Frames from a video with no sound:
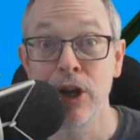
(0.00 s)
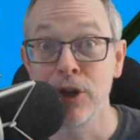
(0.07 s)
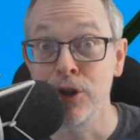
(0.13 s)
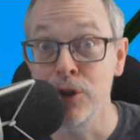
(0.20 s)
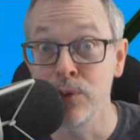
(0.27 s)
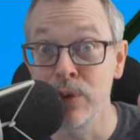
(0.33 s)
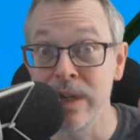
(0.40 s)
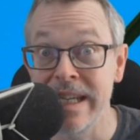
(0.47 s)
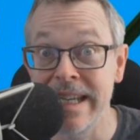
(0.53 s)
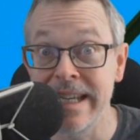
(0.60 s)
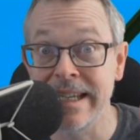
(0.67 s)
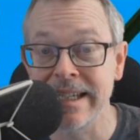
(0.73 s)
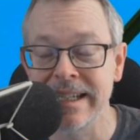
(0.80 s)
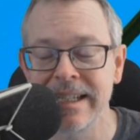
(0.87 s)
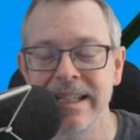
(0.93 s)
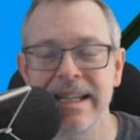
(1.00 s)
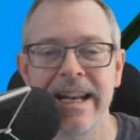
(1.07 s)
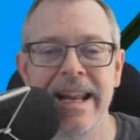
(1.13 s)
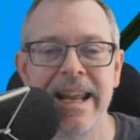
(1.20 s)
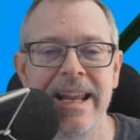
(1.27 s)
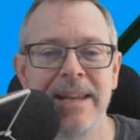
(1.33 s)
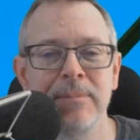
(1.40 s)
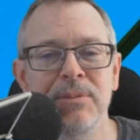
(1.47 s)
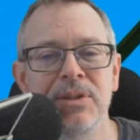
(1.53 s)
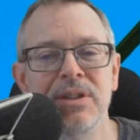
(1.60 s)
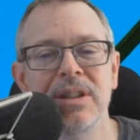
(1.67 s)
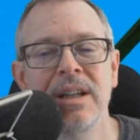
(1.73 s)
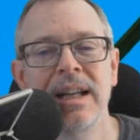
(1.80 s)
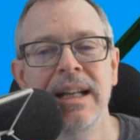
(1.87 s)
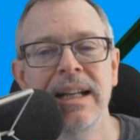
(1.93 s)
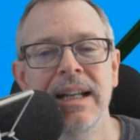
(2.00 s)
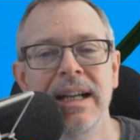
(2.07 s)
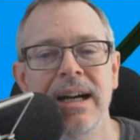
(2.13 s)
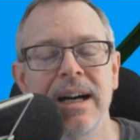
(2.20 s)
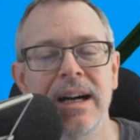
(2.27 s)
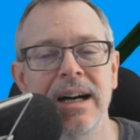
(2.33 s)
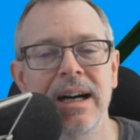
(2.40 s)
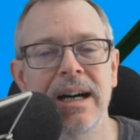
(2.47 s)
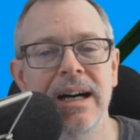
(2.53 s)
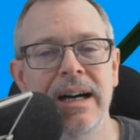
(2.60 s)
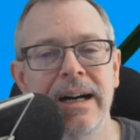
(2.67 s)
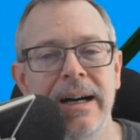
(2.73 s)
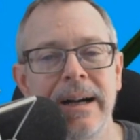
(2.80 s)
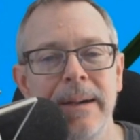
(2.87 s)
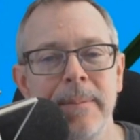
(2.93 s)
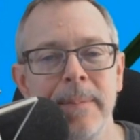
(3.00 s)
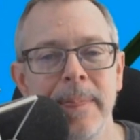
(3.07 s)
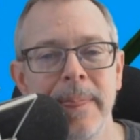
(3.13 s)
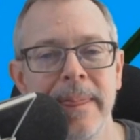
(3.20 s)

unique names. And